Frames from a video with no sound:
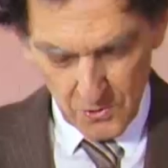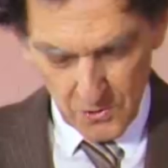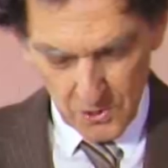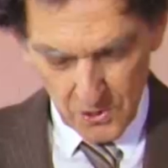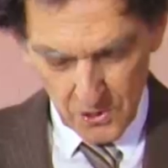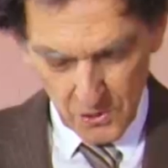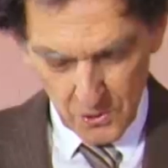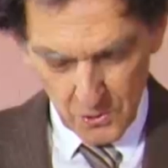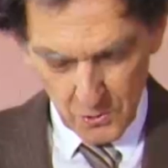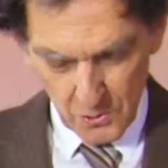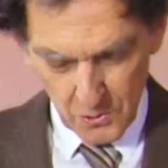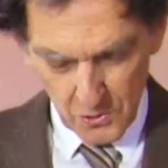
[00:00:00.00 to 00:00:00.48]
the
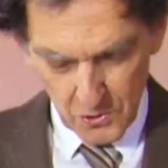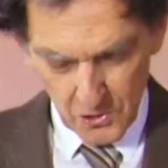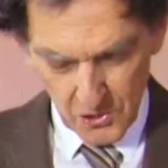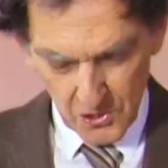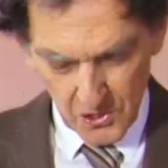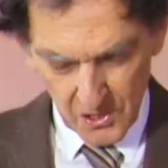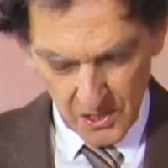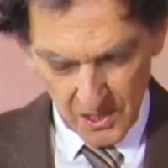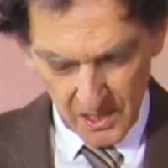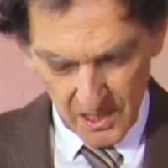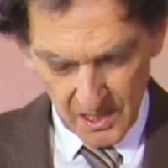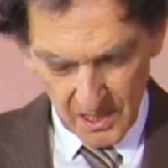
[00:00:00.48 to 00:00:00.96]

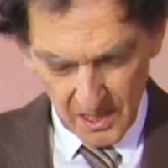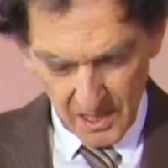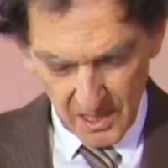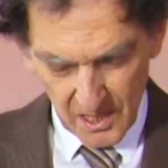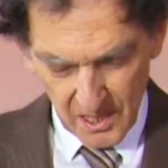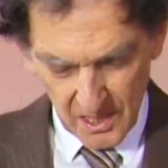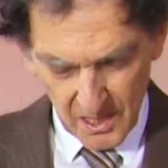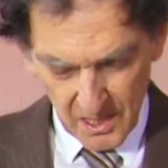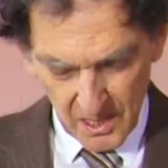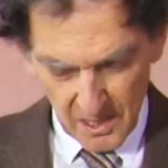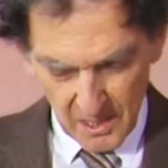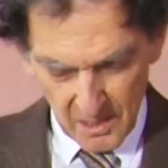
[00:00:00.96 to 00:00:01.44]
torch.
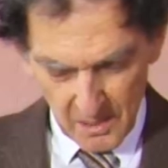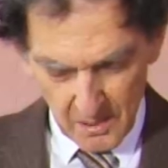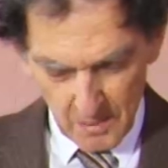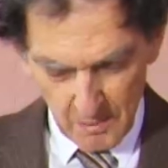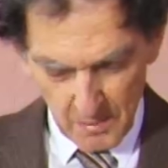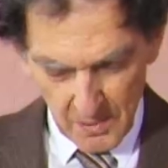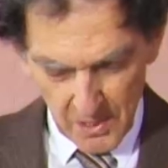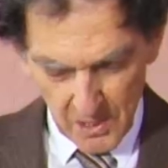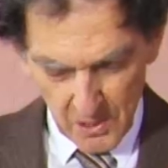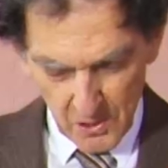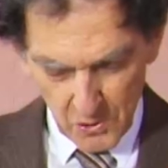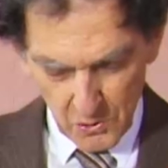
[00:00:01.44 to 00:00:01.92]

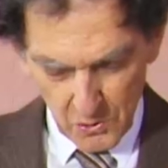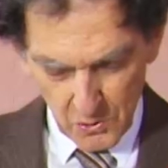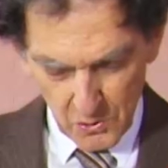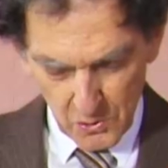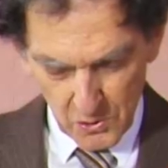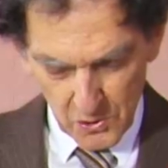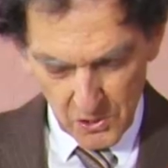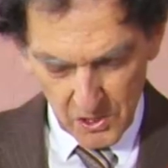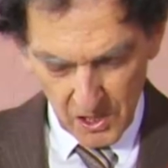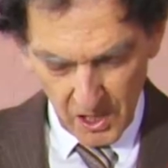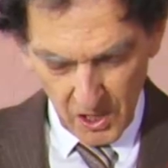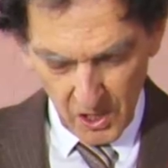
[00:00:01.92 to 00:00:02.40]
Be
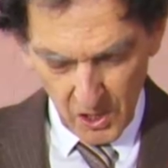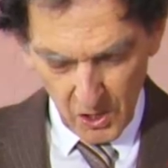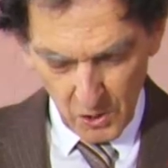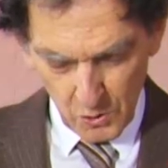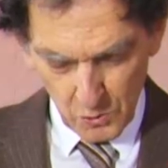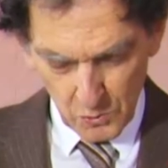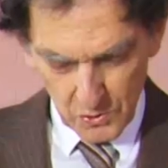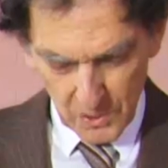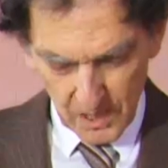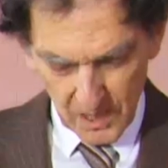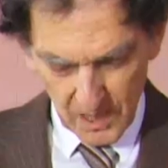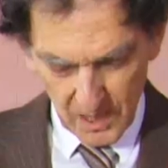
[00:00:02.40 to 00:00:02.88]
yours to
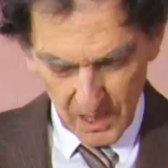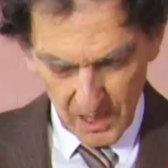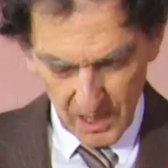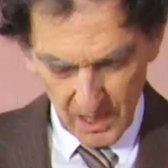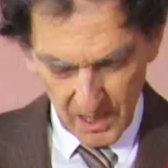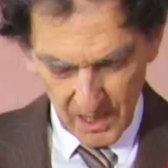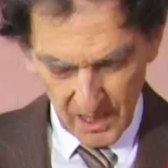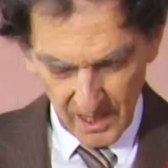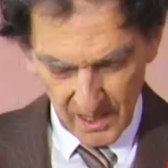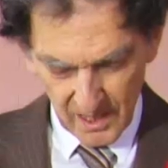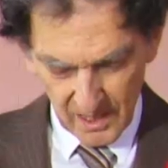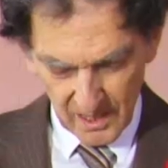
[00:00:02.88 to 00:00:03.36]
hold it
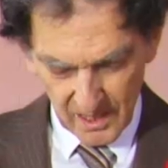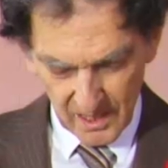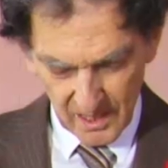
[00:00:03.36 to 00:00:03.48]
high.